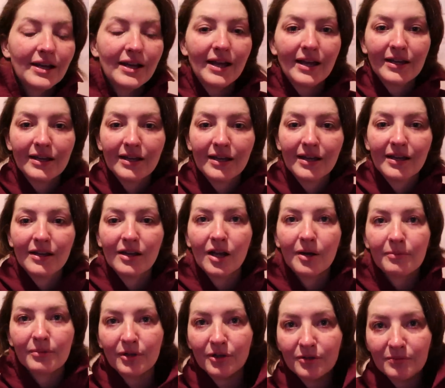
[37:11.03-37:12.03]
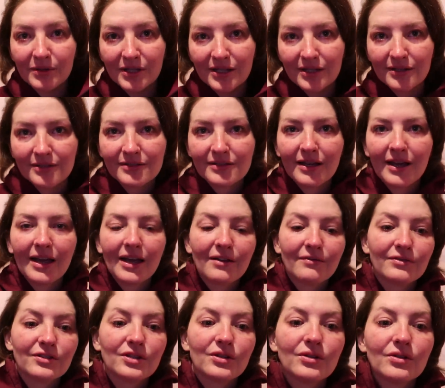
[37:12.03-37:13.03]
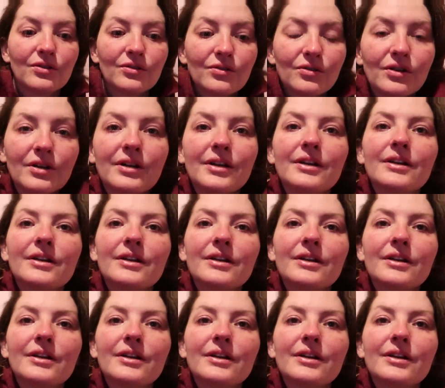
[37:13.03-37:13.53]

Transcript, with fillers: edit and upload because I have to go